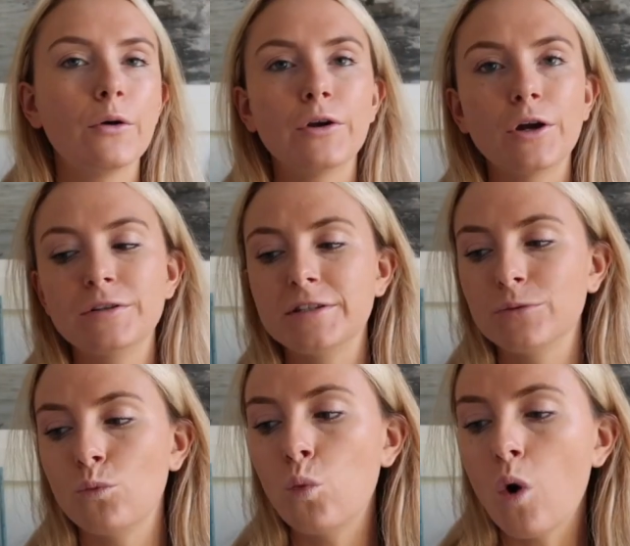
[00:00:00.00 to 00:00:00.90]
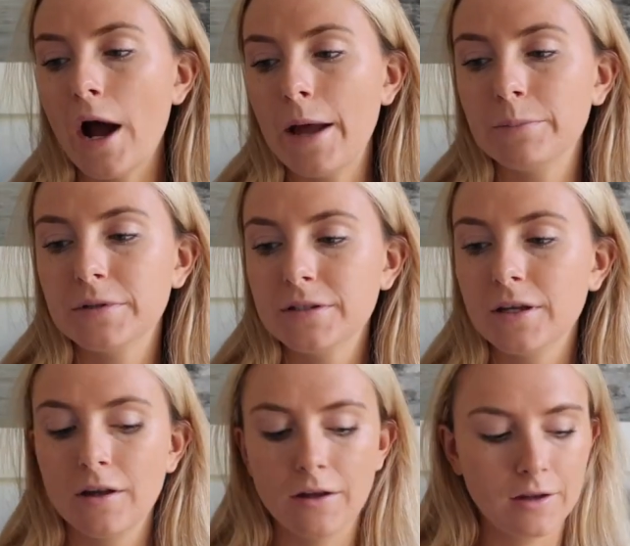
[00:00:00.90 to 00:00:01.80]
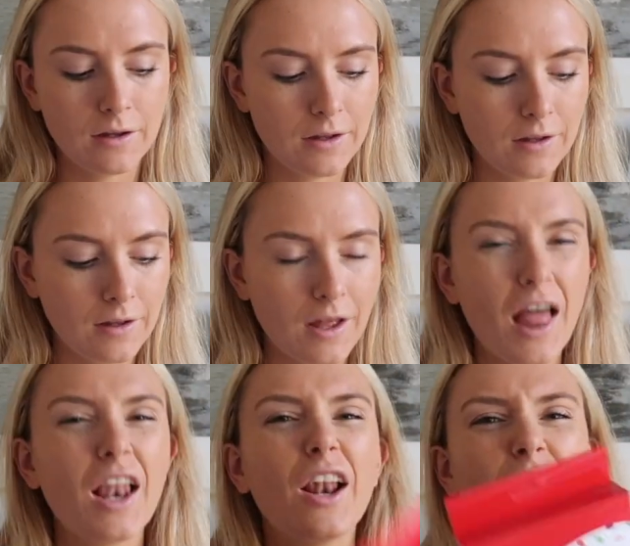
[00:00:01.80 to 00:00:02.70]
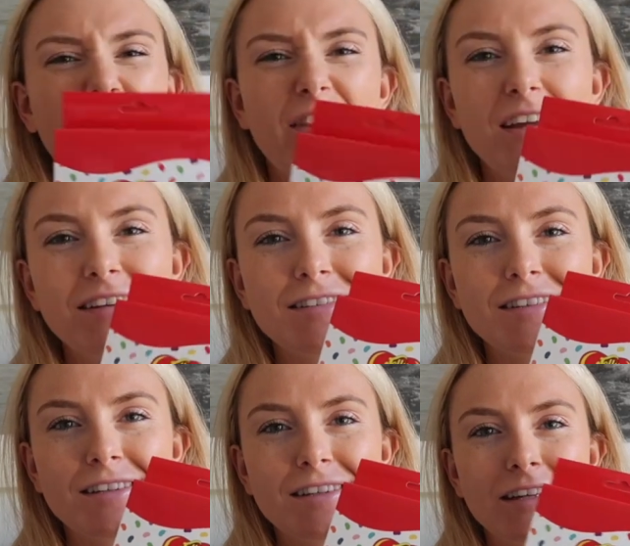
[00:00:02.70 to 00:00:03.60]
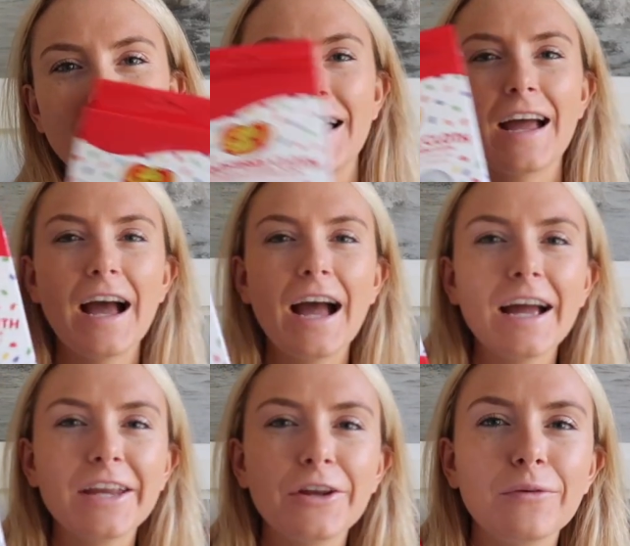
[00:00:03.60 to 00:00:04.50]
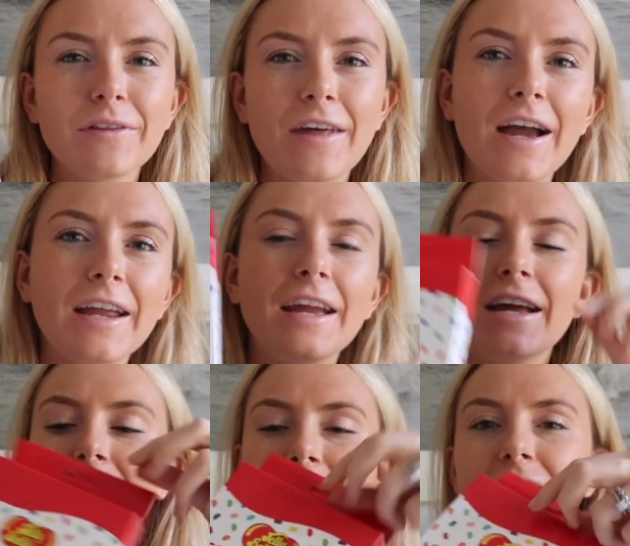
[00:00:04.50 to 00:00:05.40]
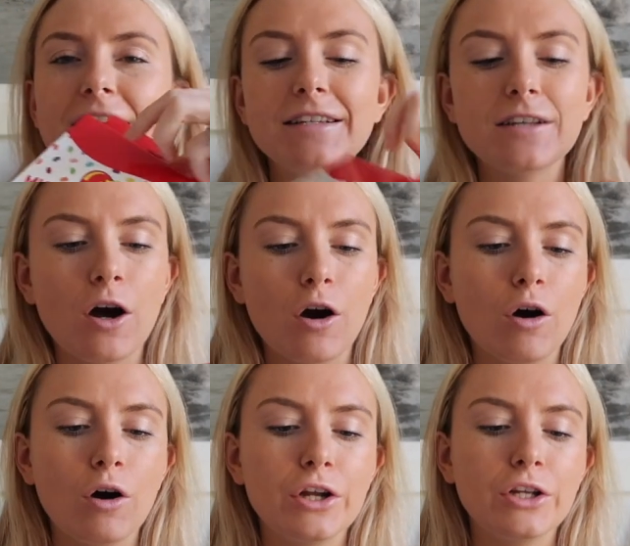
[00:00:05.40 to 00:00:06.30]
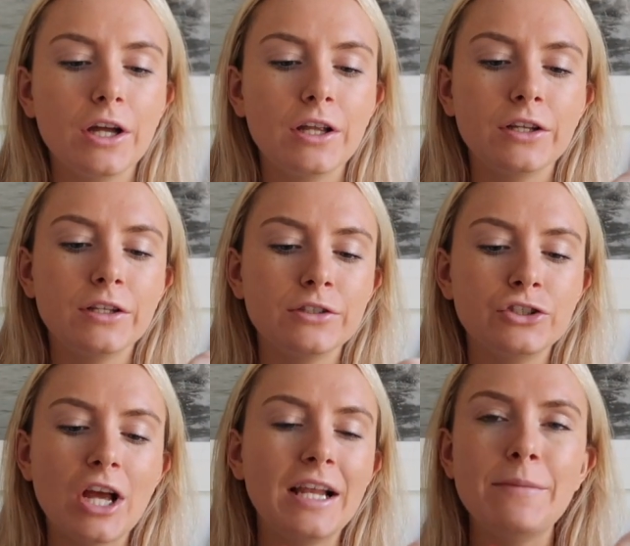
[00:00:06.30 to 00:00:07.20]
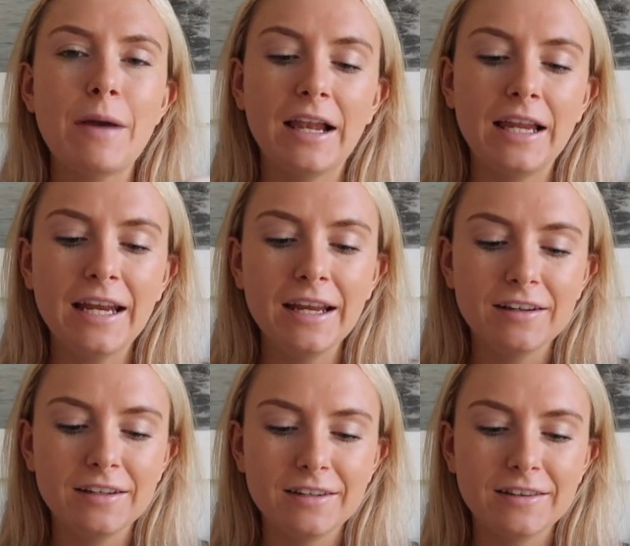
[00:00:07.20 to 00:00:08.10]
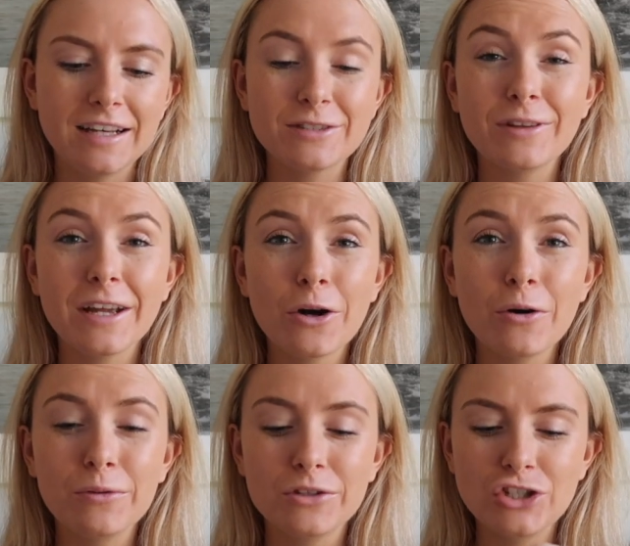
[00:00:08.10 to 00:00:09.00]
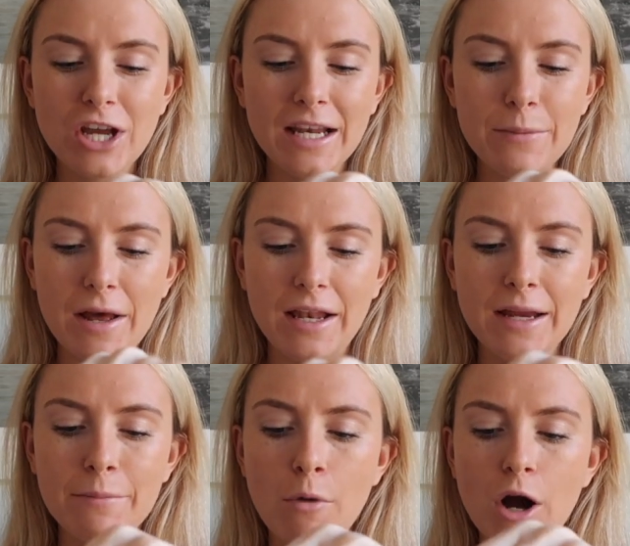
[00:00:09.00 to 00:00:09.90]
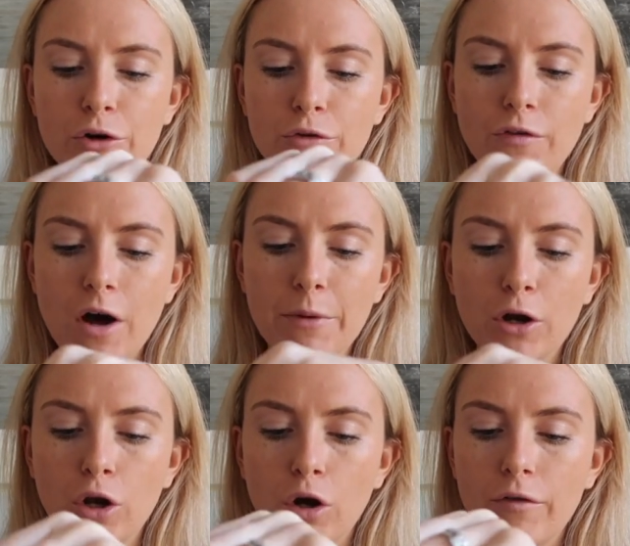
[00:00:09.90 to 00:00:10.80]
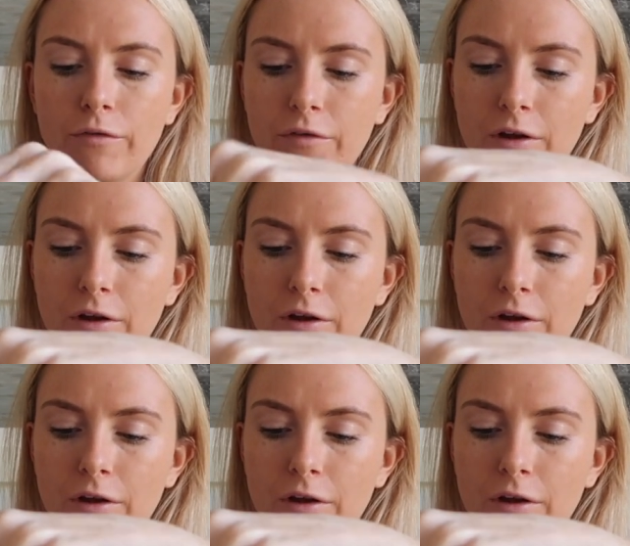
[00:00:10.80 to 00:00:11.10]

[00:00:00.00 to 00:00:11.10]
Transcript: I'm going to go to some wipes. Look at these. How cute are they? These are Jelly Belly. That's what they're called. Jelly Belly microfiber cloth.